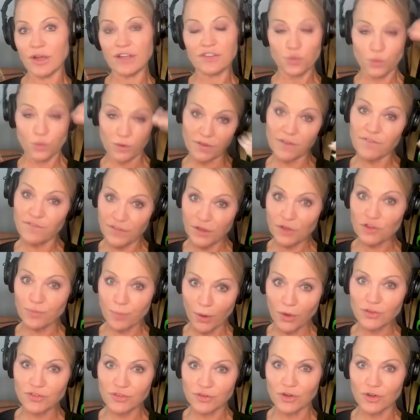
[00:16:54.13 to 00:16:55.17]
It feels
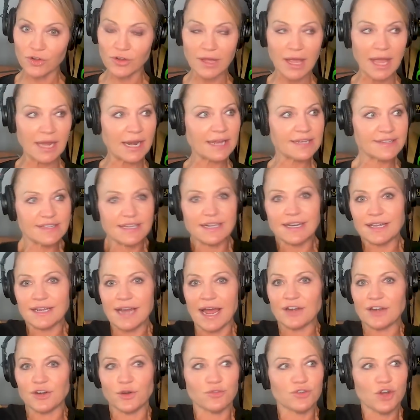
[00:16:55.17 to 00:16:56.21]
personal, and I didn't.
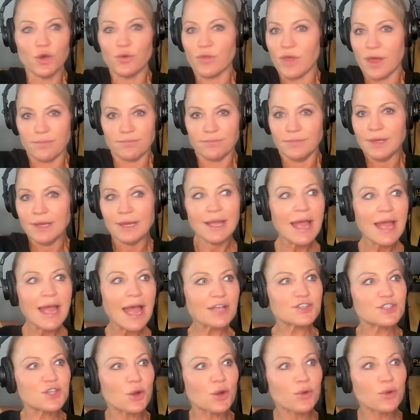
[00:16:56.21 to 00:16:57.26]
I don't know them.
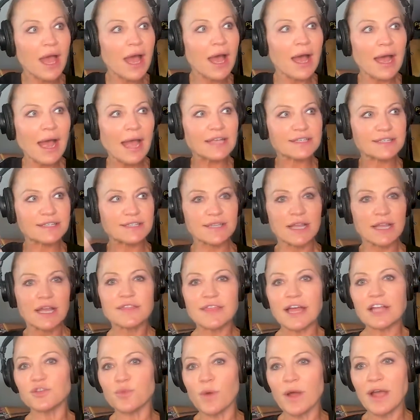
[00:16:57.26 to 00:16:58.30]
And so,
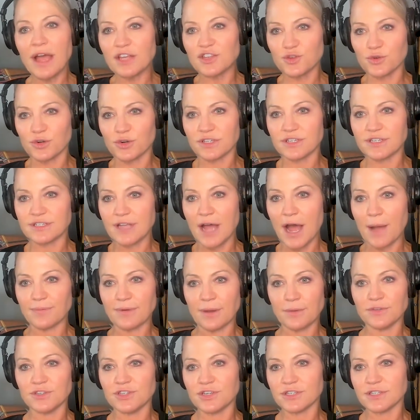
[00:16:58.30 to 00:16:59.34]
that's why I sort of stopped.
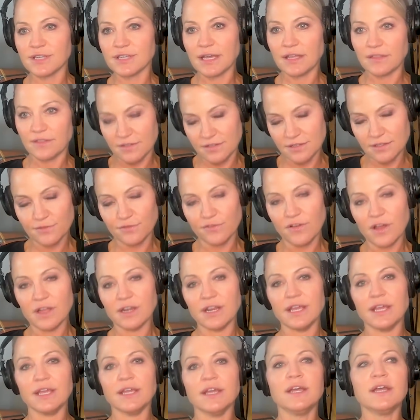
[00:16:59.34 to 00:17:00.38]
I was just like, this is
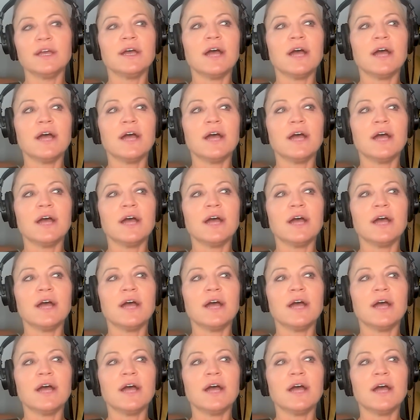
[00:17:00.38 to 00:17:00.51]
funny.